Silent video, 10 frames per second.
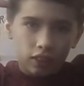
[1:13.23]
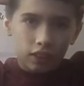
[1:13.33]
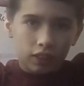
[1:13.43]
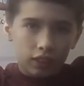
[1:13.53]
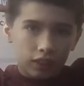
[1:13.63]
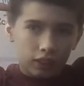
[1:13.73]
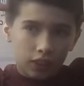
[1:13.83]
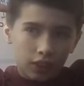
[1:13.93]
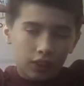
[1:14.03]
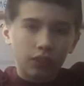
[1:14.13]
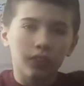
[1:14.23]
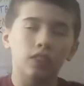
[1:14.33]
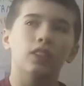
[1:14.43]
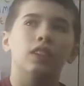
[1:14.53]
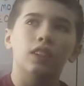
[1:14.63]
Circa
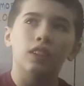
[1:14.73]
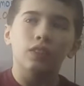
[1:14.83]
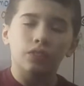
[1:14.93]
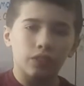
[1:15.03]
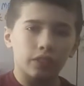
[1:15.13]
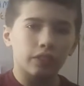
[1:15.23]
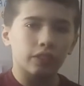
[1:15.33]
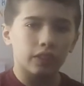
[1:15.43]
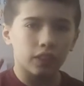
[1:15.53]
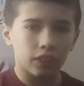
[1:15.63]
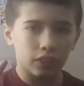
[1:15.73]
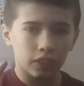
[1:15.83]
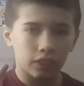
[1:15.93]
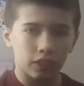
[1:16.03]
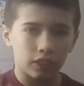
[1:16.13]
1500 to
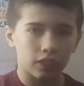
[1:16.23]
circa